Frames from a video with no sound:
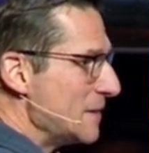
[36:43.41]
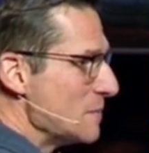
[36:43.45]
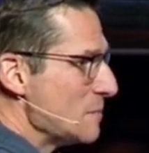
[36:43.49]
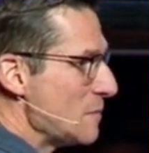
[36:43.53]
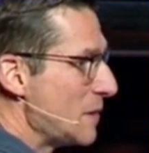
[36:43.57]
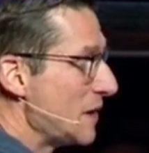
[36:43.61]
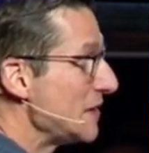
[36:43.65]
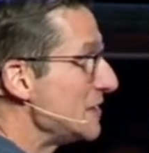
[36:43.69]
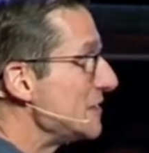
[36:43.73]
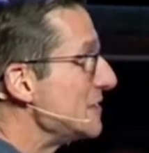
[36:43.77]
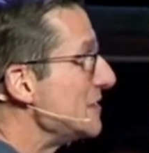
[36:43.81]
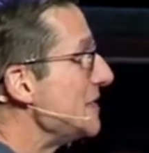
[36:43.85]

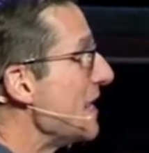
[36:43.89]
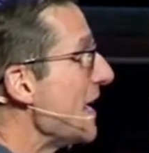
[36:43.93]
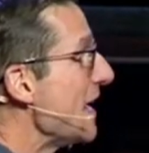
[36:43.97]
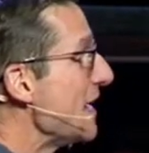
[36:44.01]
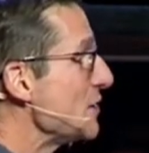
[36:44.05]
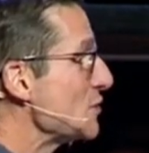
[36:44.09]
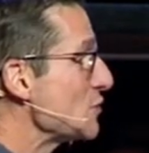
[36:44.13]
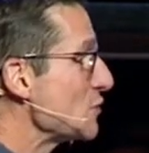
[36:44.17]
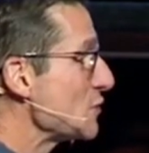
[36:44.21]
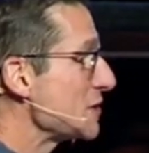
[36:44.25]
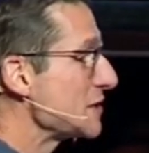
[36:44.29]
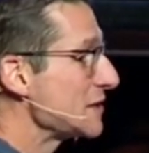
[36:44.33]
But it's
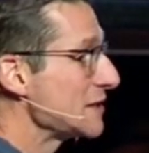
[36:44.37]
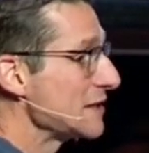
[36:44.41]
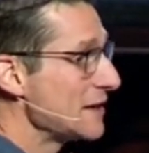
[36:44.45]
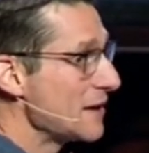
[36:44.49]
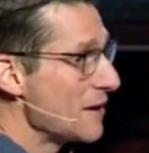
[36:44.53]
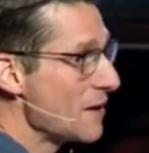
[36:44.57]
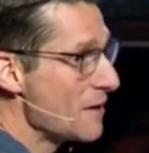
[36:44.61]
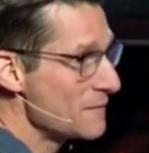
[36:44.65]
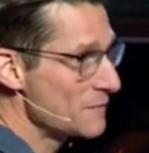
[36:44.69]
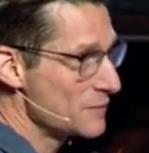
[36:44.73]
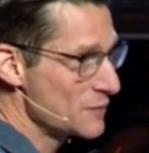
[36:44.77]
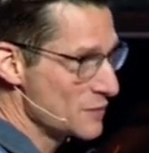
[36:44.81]
dangerously
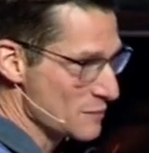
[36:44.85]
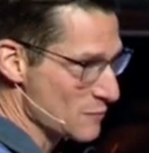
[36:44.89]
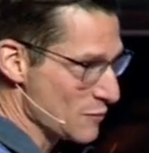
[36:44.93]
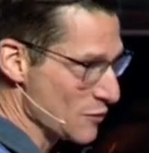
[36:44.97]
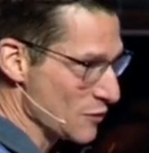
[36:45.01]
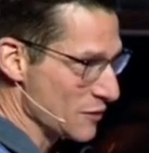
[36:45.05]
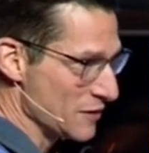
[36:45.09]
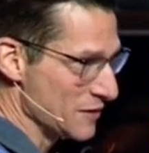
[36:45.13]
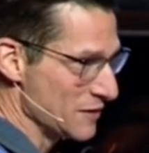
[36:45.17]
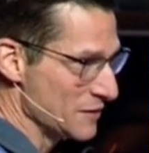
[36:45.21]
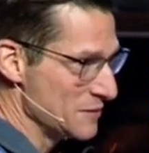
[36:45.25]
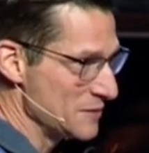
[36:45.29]

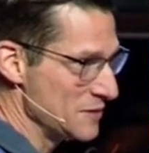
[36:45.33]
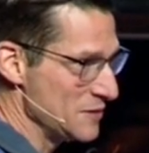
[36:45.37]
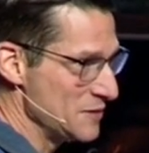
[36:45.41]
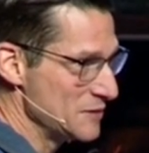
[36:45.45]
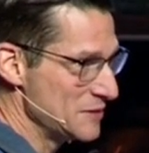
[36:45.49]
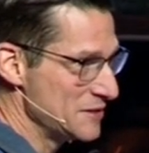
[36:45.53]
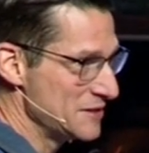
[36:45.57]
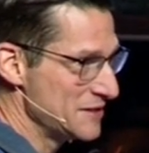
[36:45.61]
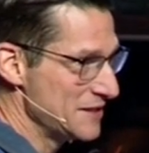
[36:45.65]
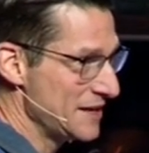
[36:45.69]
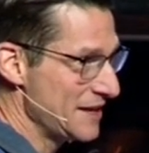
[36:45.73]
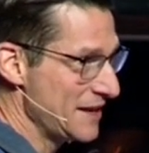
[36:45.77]
comfortable. When you
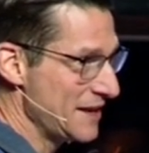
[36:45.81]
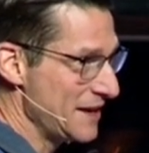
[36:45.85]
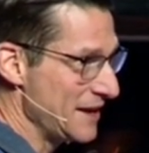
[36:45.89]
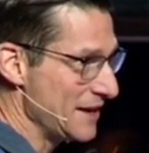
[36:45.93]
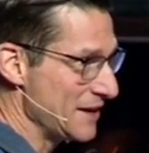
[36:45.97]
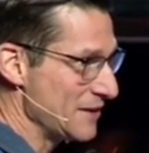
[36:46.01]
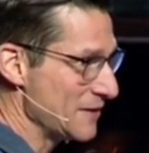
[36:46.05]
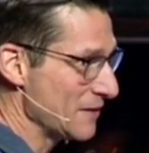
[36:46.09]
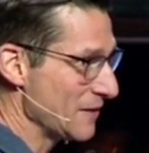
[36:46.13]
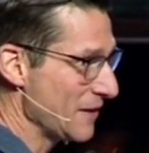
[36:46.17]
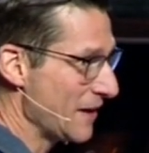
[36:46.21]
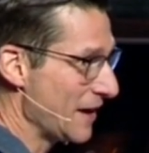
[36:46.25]
sit in it,
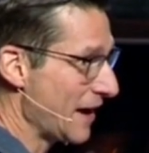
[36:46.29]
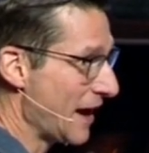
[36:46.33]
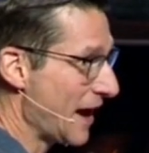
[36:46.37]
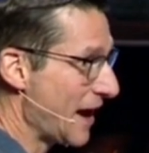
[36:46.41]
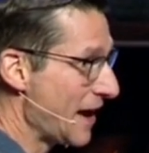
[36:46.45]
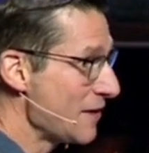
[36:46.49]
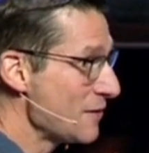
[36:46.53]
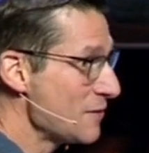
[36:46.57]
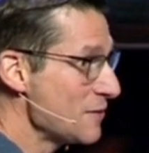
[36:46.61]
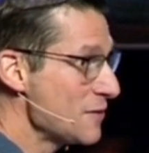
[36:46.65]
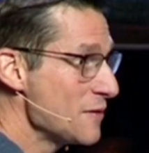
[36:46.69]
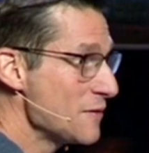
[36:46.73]
you're like, I
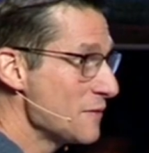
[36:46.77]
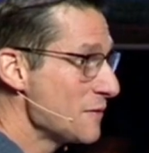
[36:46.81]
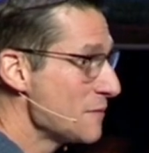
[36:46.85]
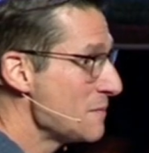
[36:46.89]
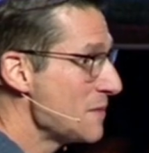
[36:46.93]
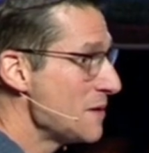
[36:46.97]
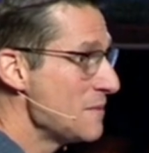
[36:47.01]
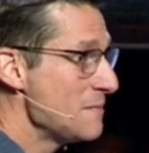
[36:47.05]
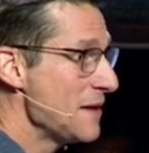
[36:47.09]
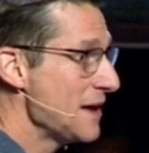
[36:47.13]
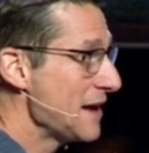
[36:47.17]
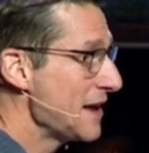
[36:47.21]
don't know if I'm
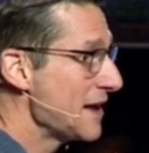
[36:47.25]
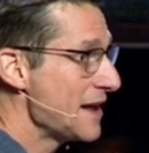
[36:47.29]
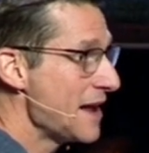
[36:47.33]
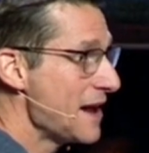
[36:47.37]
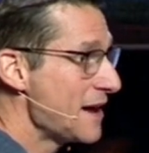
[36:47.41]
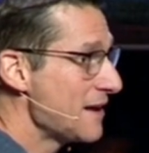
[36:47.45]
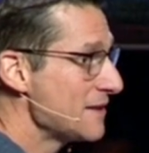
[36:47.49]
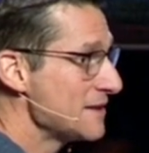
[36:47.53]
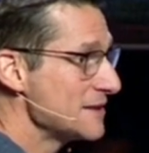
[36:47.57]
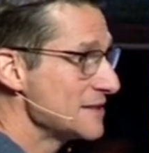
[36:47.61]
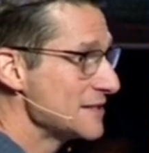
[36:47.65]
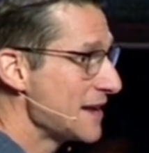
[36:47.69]
going to make it out
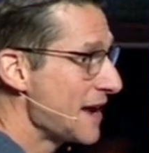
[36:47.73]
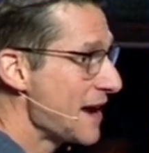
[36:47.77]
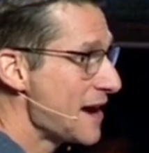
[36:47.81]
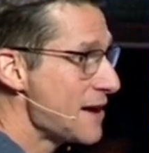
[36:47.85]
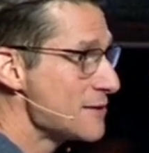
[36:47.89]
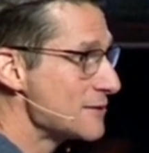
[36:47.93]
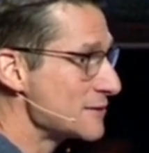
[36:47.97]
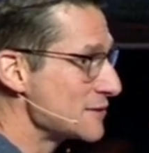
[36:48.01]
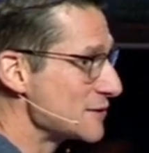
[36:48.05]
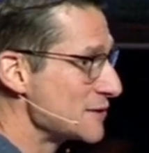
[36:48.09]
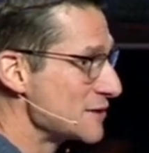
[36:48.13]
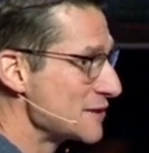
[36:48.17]
of this
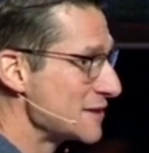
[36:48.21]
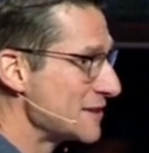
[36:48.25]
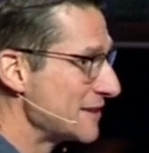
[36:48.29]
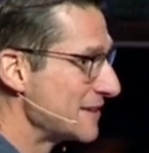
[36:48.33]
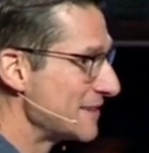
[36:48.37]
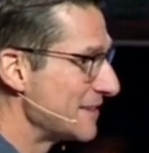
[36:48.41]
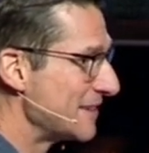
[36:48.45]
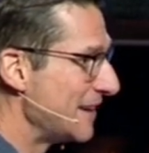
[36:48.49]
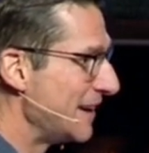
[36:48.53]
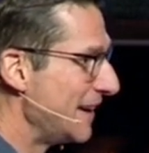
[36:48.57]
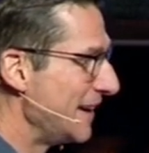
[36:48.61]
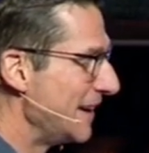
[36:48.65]
couch,
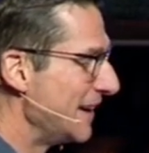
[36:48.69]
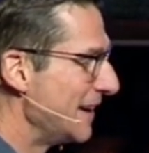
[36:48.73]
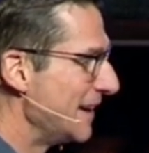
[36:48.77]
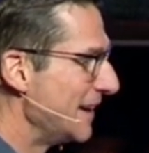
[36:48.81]
right?